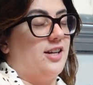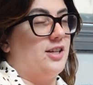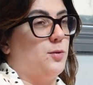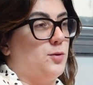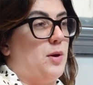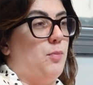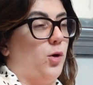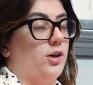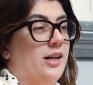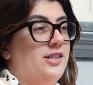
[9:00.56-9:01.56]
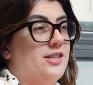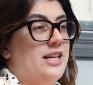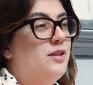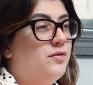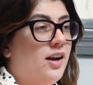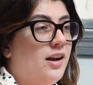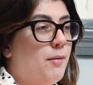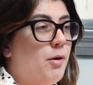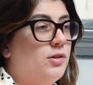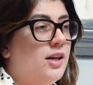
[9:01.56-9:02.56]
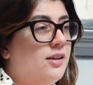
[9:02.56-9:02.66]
and I suppose being borderline deceitful about things.